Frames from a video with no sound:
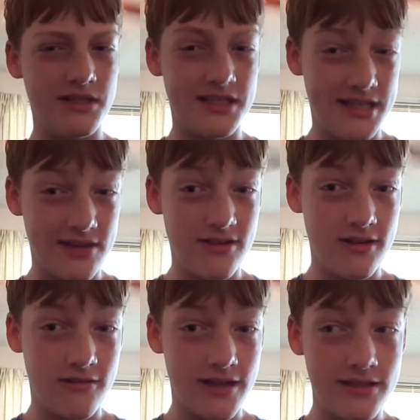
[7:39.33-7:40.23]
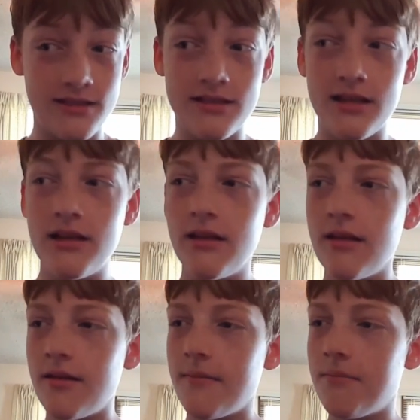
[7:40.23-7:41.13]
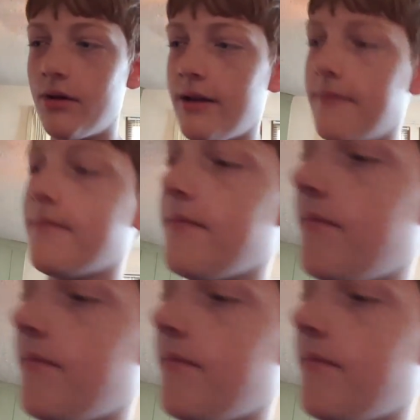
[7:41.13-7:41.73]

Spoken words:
deteriorates. But